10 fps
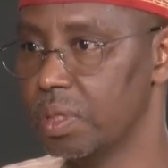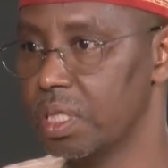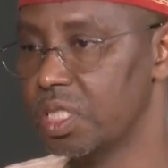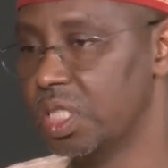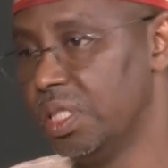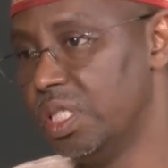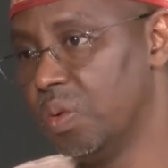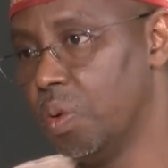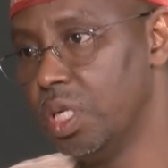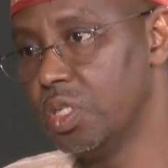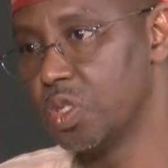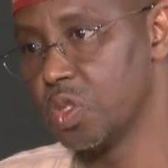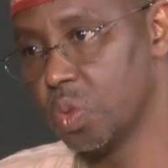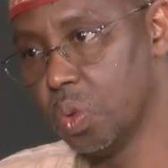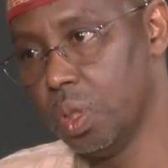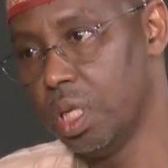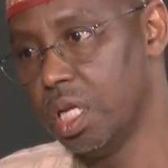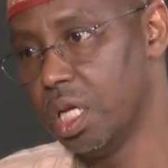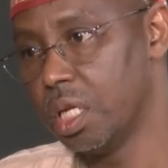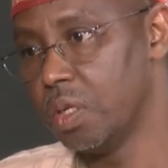Children going to school,
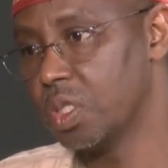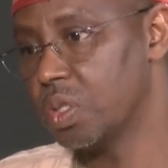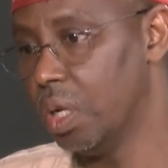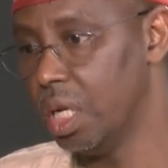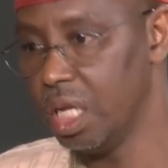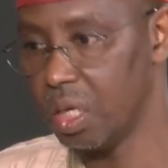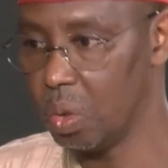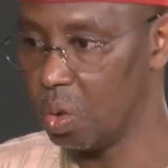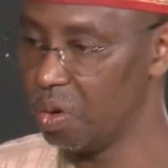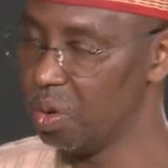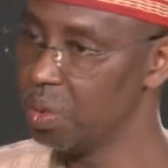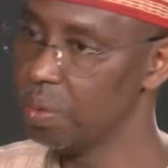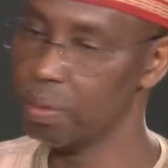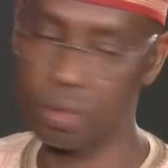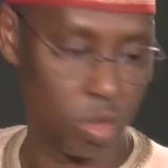not only go to